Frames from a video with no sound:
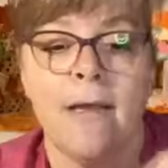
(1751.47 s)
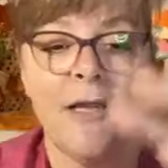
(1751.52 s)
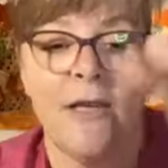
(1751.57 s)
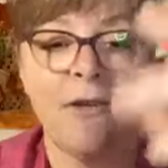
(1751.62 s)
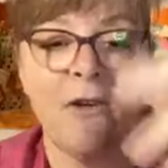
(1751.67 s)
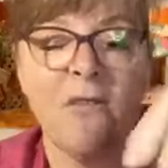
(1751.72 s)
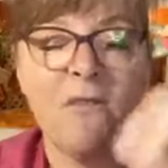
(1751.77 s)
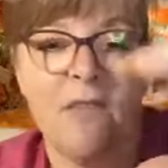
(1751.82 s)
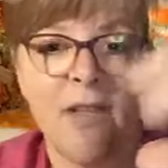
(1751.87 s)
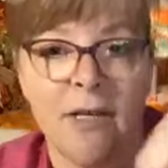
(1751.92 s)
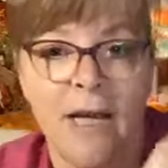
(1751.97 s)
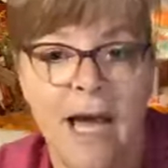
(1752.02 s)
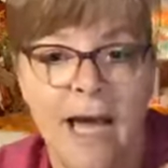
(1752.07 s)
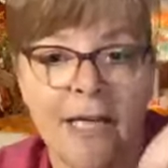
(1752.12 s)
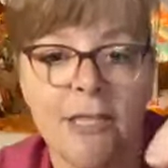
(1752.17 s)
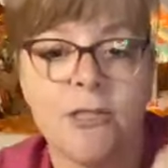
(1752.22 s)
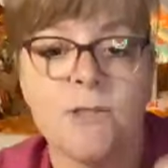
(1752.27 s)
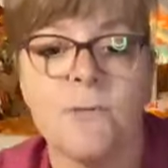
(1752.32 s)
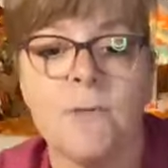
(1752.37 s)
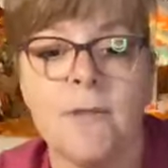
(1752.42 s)
you know, of the
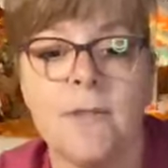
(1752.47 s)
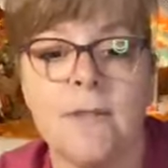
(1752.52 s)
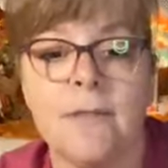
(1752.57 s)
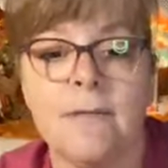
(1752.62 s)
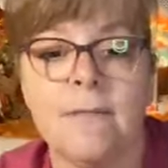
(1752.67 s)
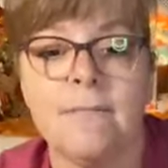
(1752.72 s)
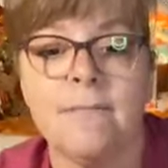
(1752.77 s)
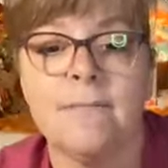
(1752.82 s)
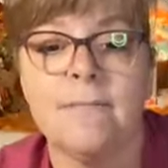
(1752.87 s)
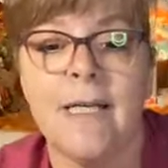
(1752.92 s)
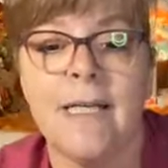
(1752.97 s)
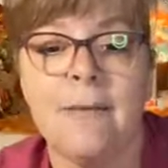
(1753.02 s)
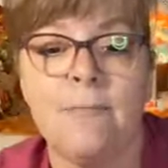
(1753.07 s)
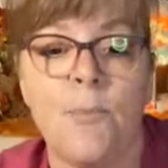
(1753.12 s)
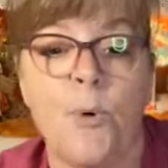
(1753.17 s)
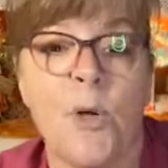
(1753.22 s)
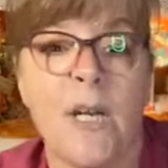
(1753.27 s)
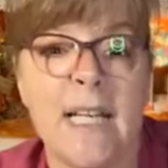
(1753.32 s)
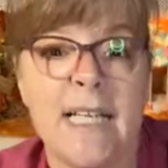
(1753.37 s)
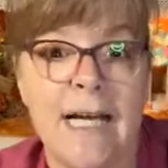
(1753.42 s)
actual, I
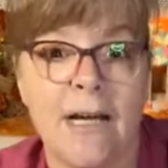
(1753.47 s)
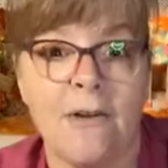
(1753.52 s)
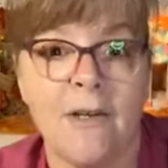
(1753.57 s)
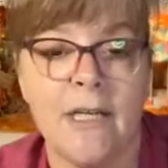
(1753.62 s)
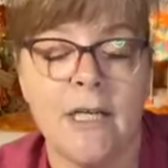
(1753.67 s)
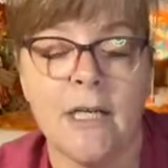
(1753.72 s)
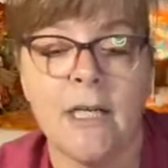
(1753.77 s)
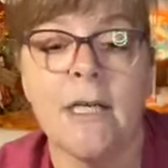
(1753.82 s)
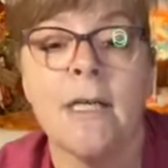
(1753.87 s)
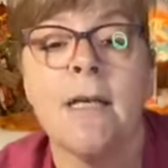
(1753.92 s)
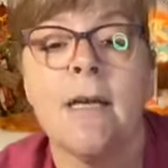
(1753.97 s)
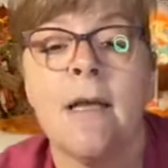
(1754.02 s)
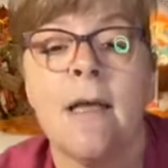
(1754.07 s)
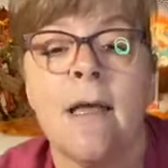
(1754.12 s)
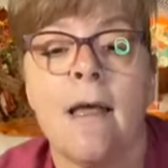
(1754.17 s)
didn't put it down here.